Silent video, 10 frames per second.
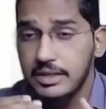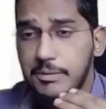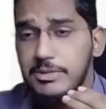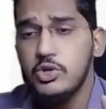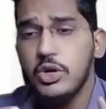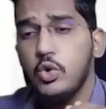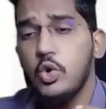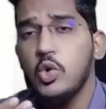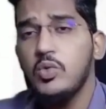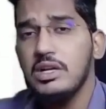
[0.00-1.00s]
That means you are
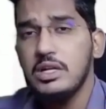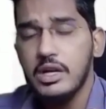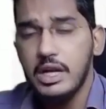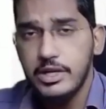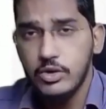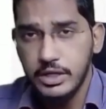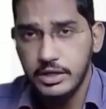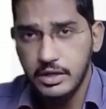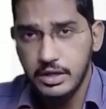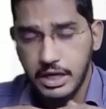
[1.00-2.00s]
overly relying on
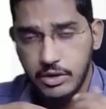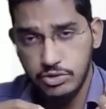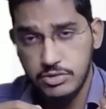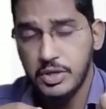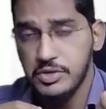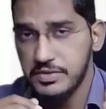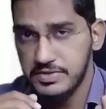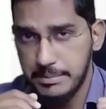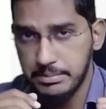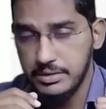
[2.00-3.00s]
internal controls because of
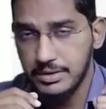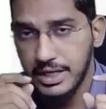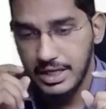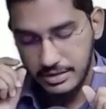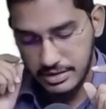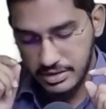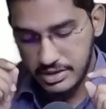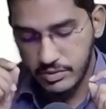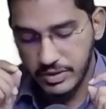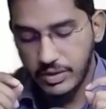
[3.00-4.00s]
sample. This
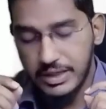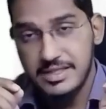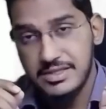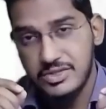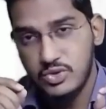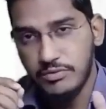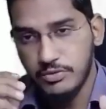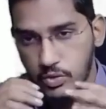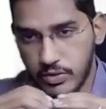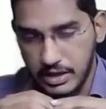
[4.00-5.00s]
risk we call it as risk of
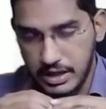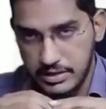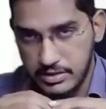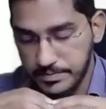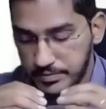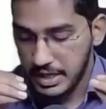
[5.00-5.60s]
over reliance.